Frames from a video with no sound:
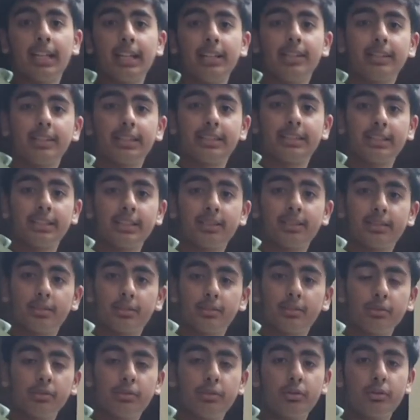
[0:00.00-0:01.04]
and it is
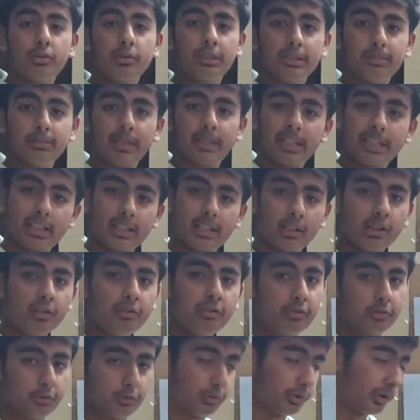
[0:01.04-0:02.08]
used in making
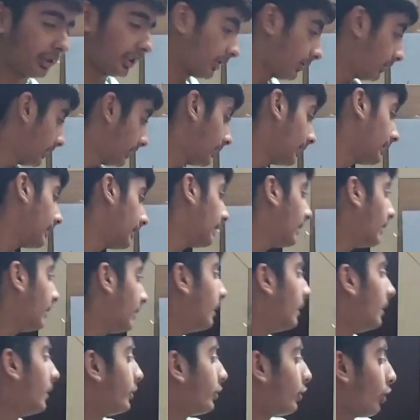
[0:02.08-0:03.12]
of food.
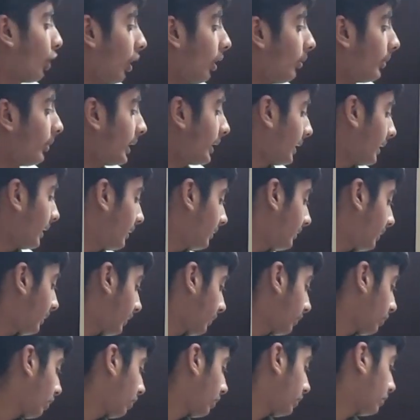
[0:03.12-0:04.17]
Non-metals
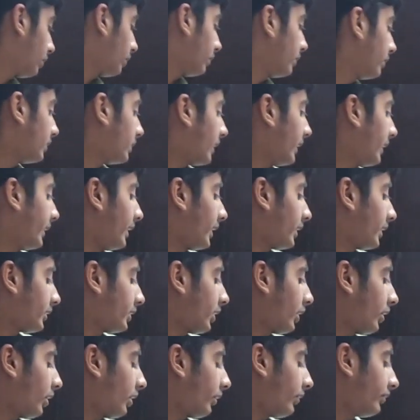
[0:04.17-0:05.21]
are not good
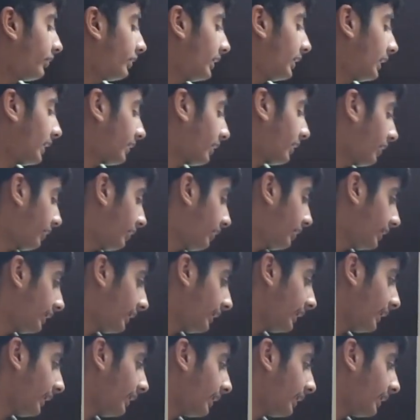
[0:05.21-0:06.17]
conductor of electricity